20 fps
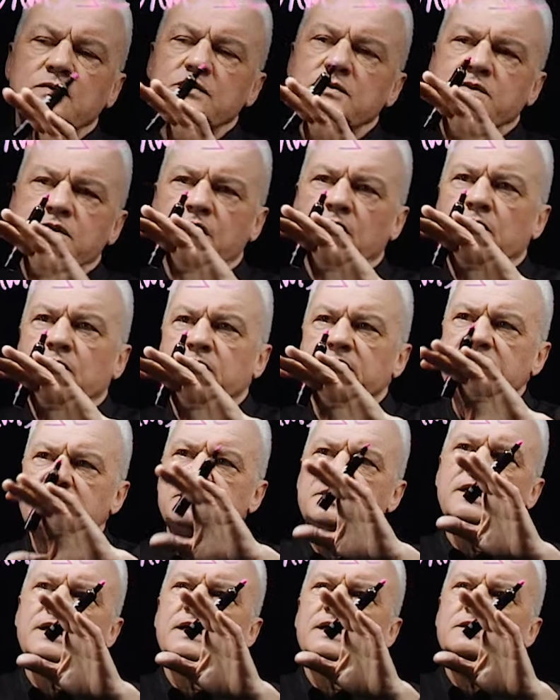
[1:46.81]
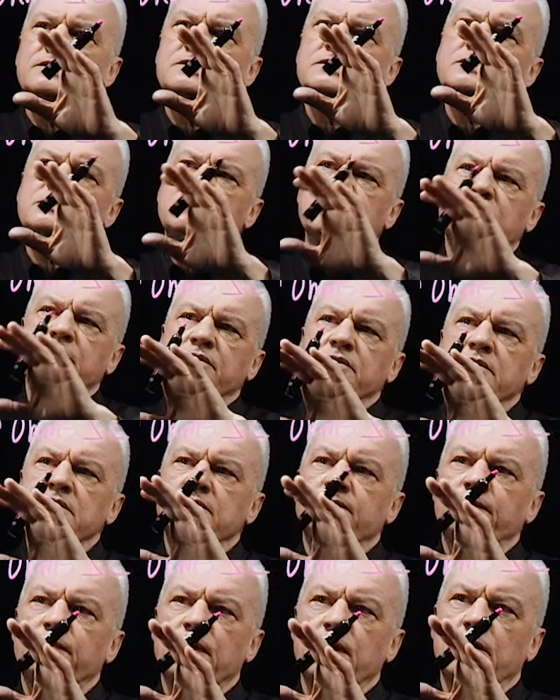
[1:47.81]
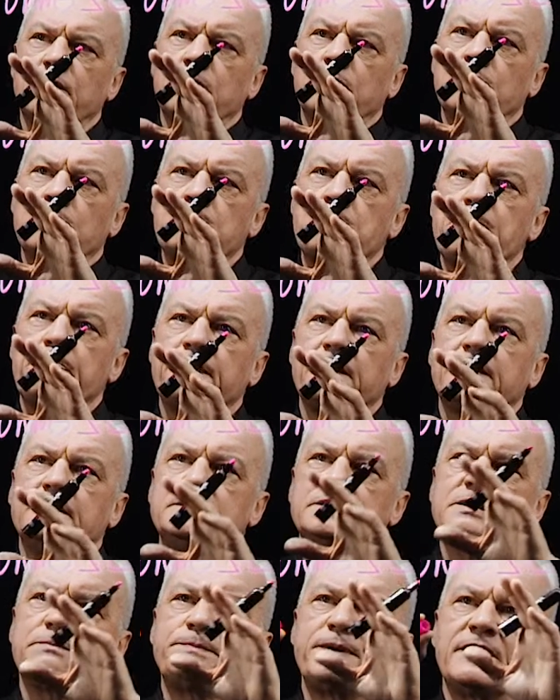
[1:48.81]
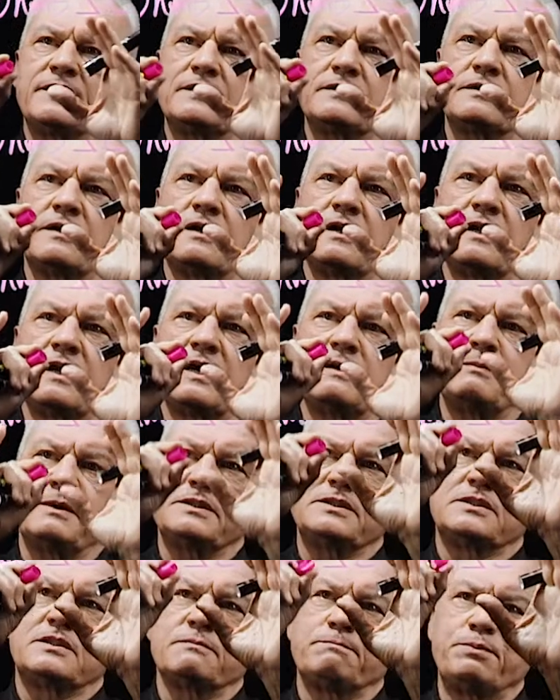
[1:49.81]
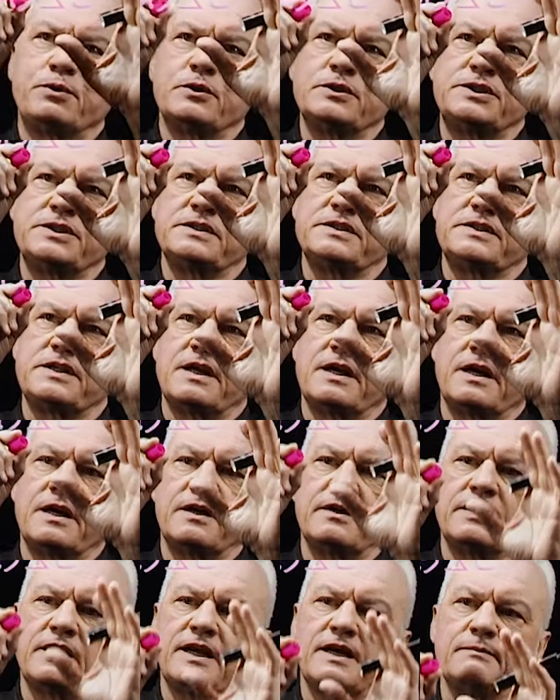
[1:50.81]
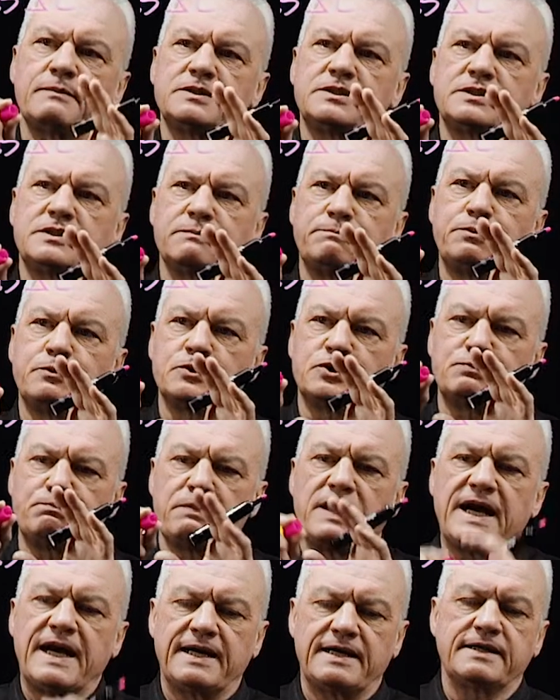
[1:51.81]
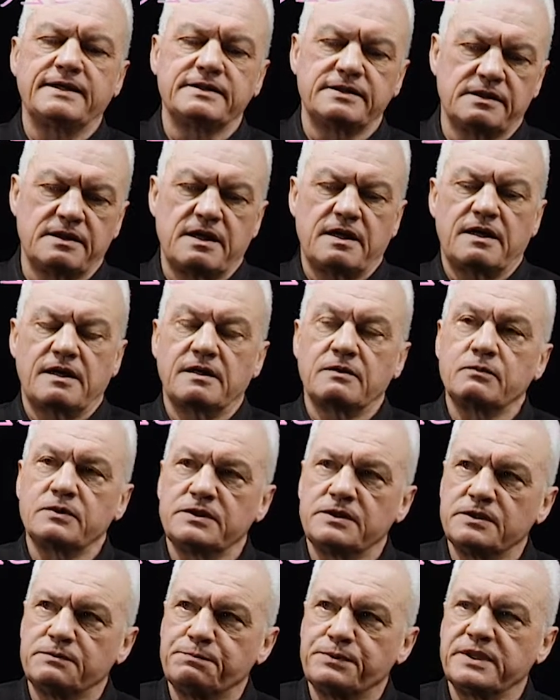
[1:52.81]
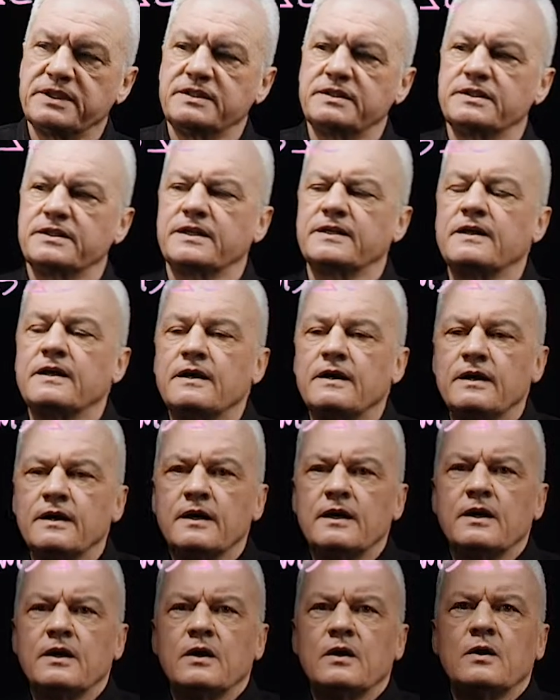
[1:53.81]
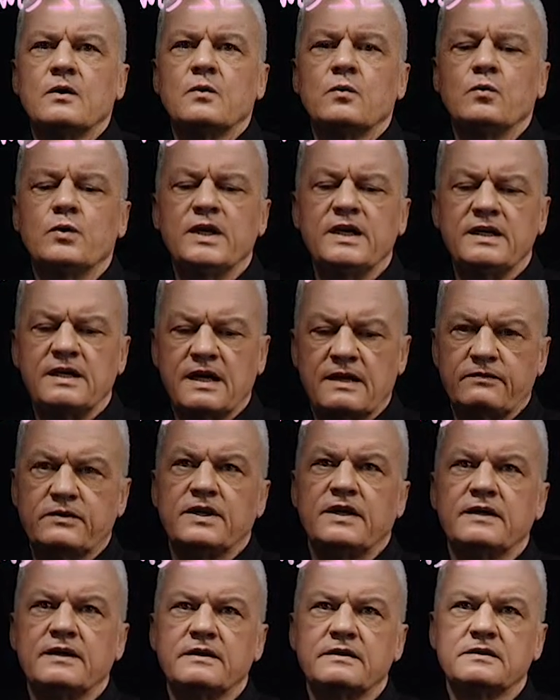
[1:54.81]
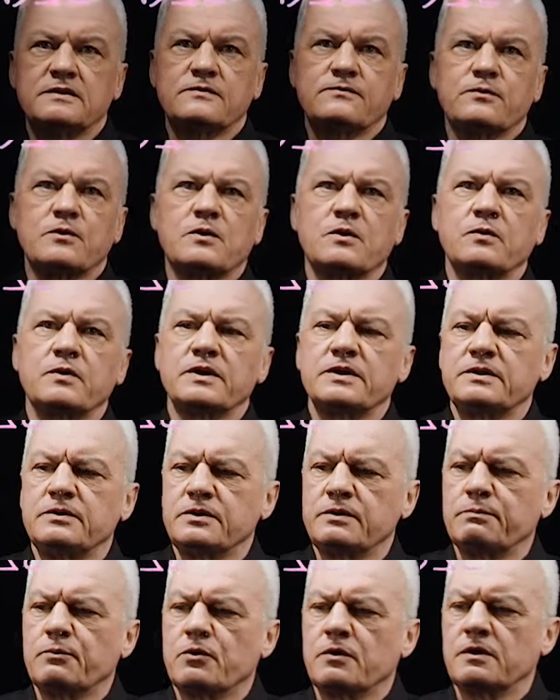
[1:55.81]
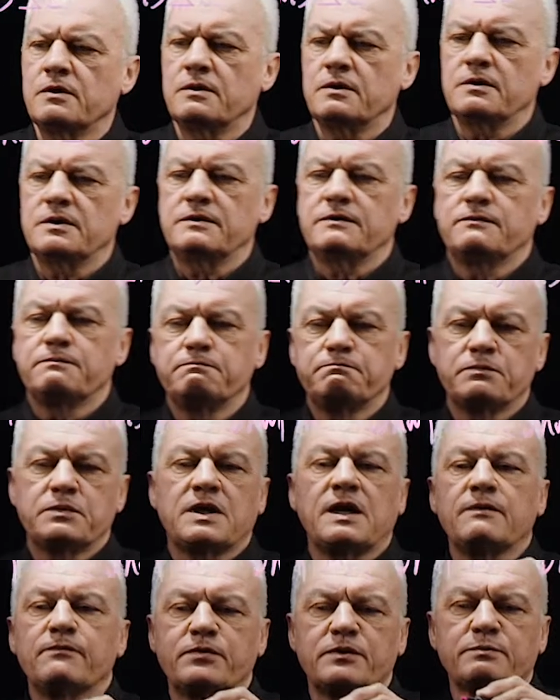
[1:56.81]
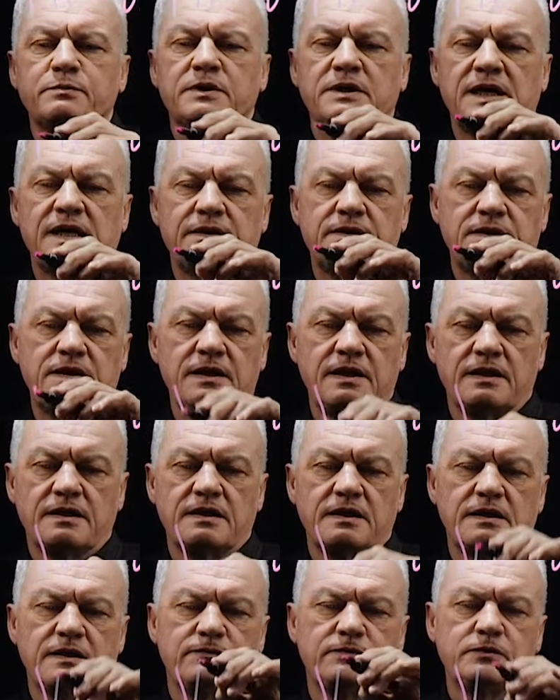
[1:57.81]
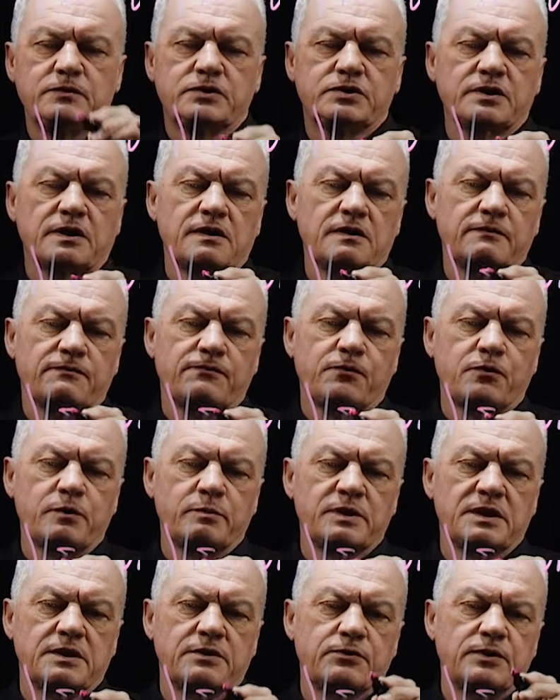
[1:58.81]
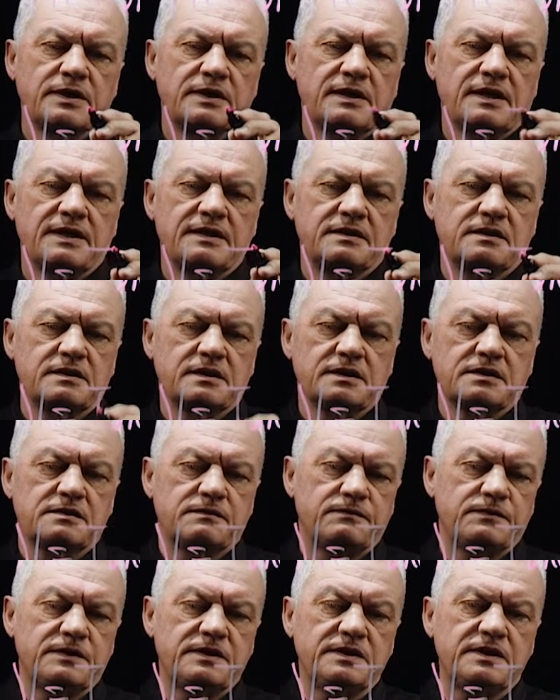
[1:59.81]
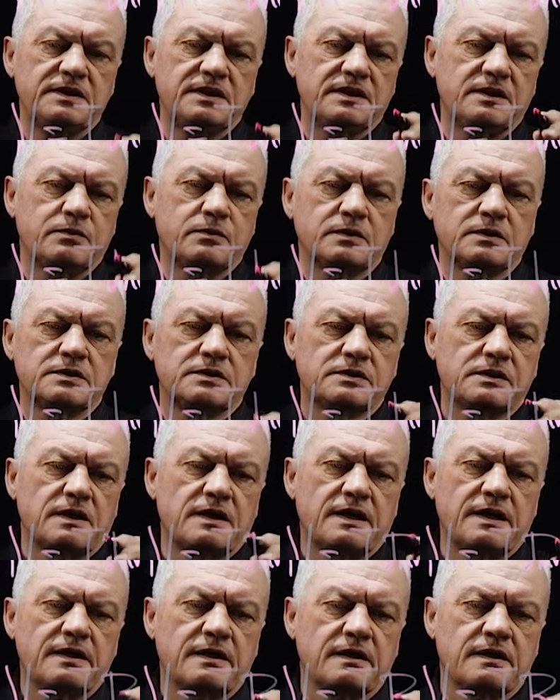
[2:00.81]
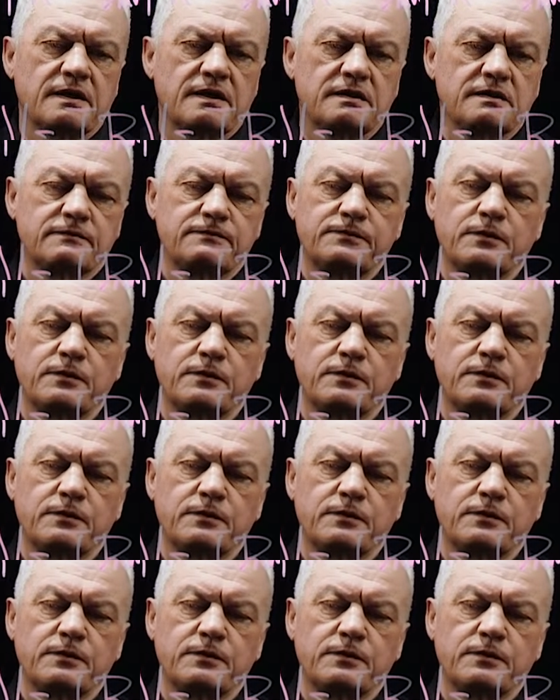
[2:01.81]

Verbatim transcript: so he says the current flow is dependent on how much the push is there and how much the push back is there, which is pretty good. We have taken this forward. You're more comfortable, I think, if you saw the formula written like this. V equals IR. The